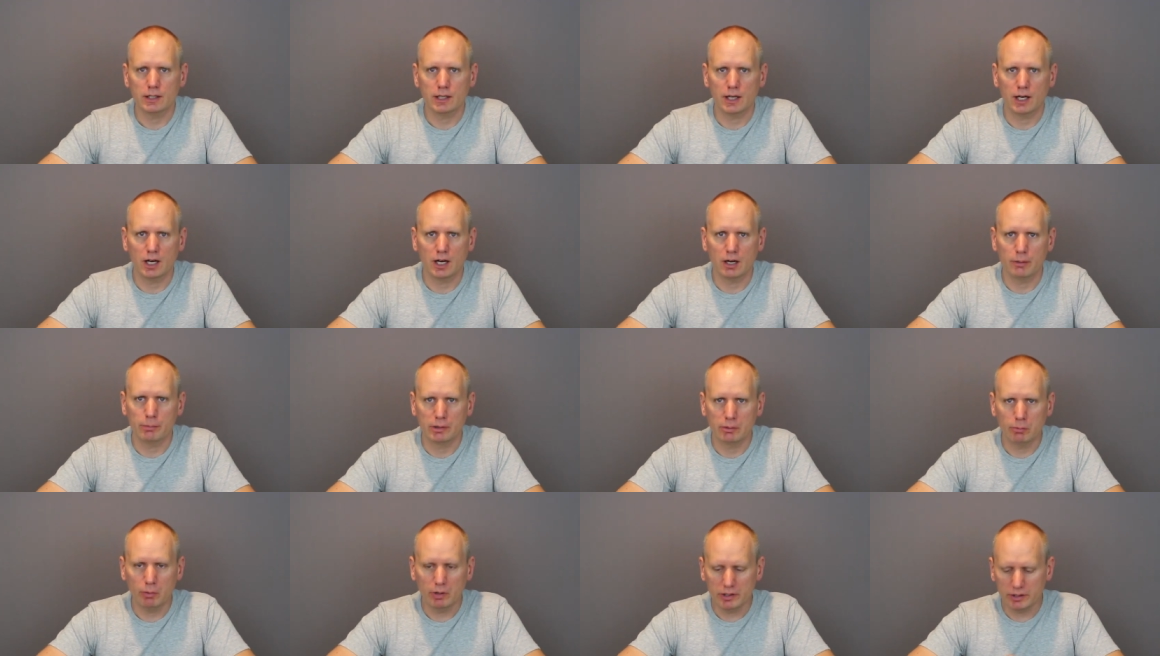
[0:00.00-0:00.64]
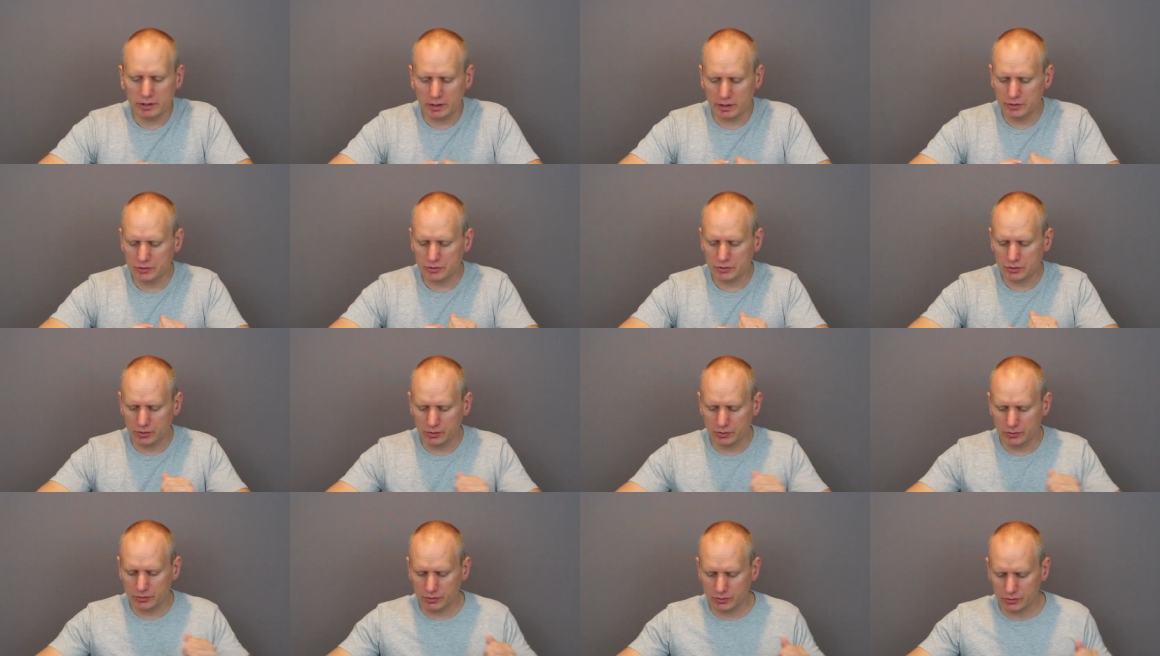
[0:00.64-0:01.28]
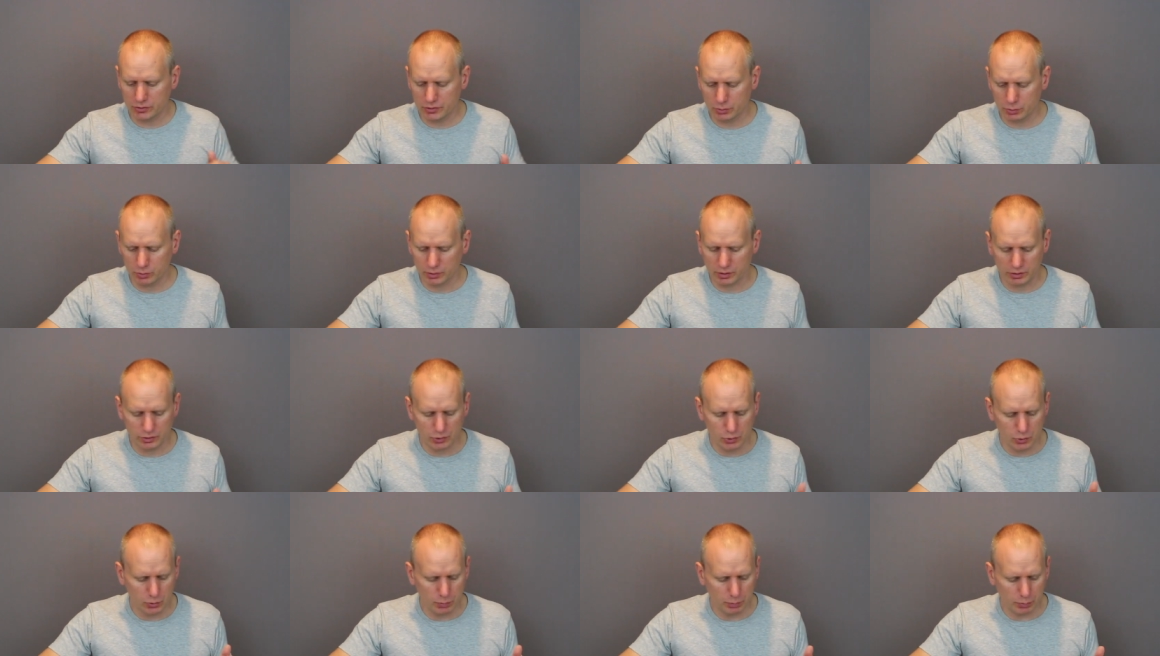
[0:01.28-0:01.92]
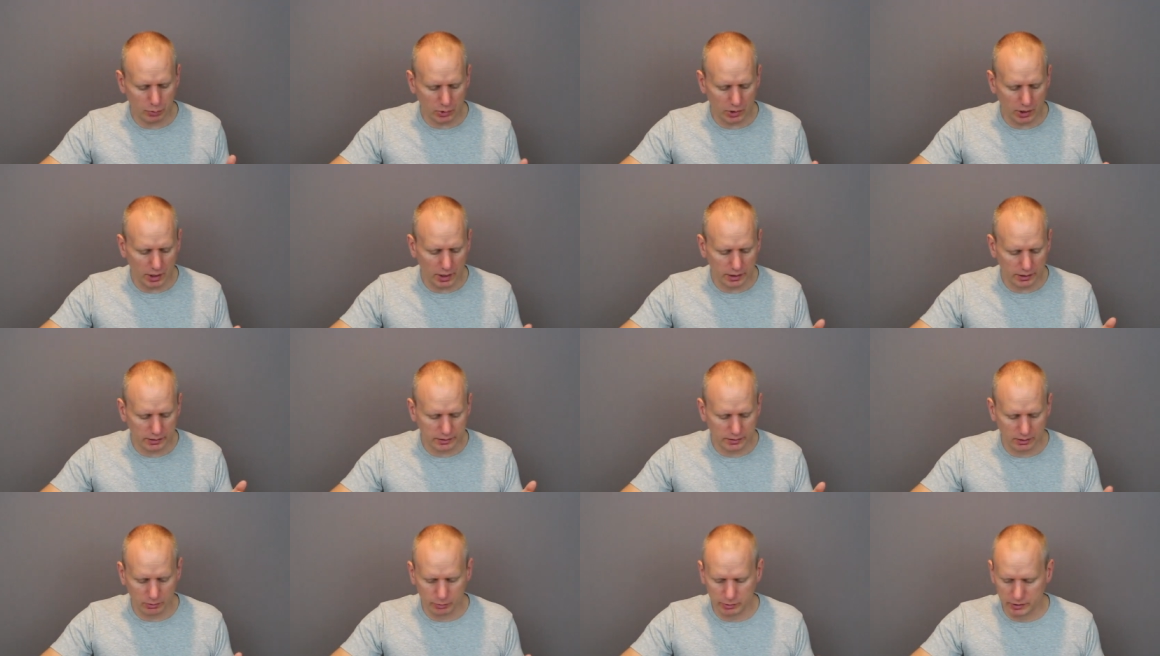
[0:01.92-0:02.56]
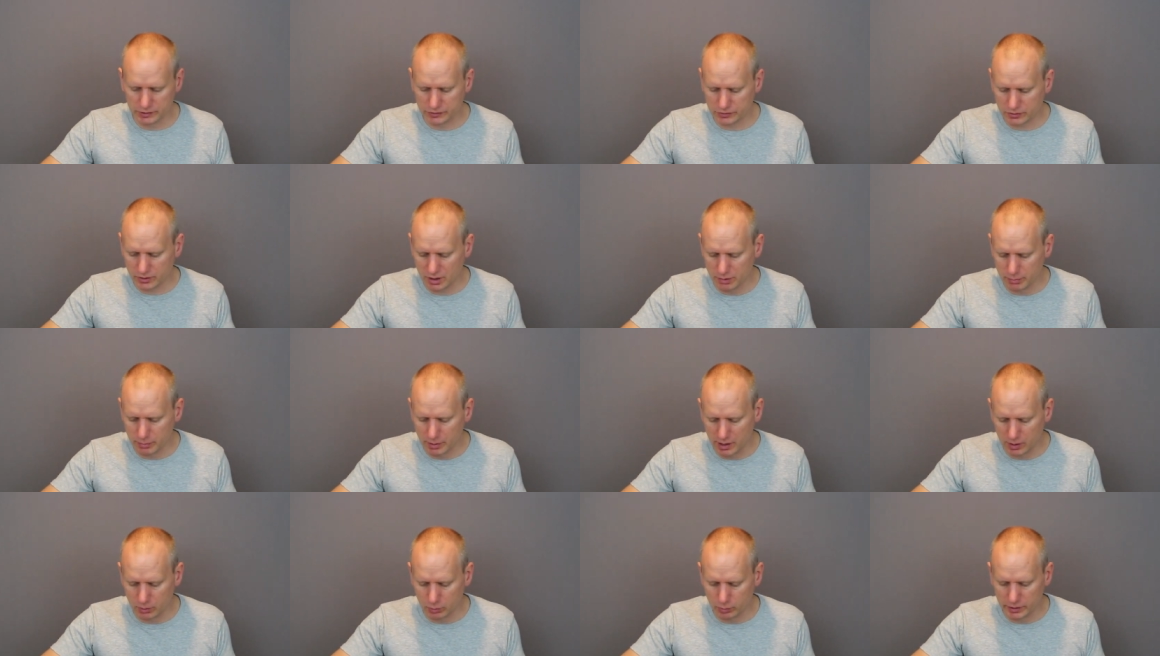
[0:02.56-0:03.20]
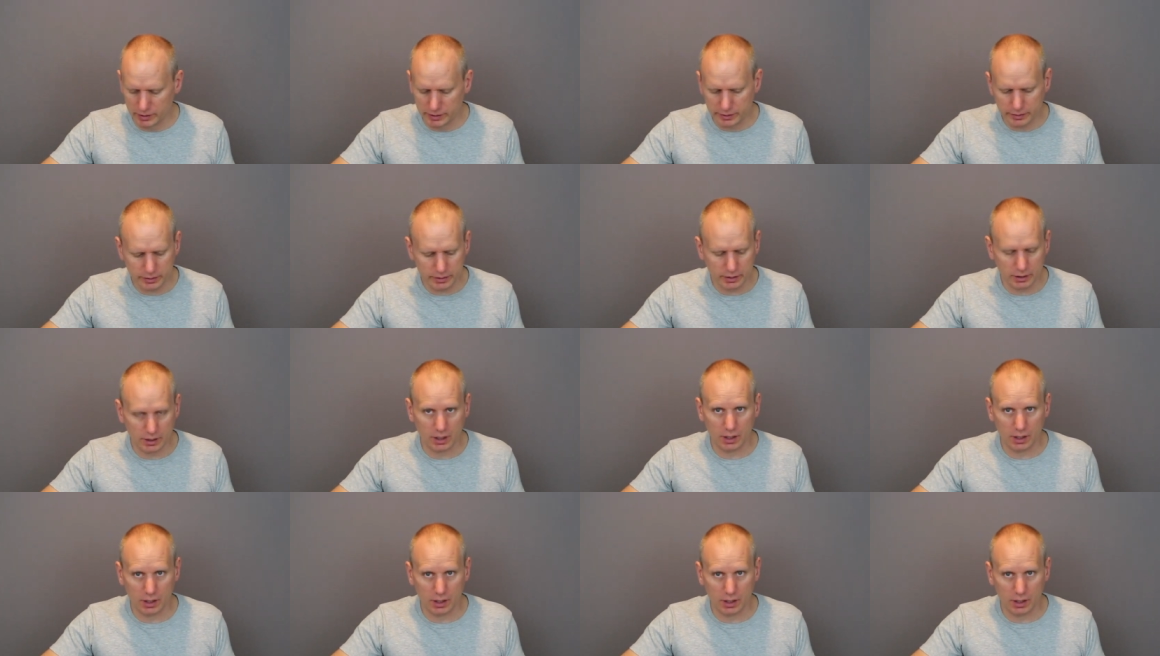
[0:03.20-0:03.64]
I wanted to introduce you to a new product that we just came out with.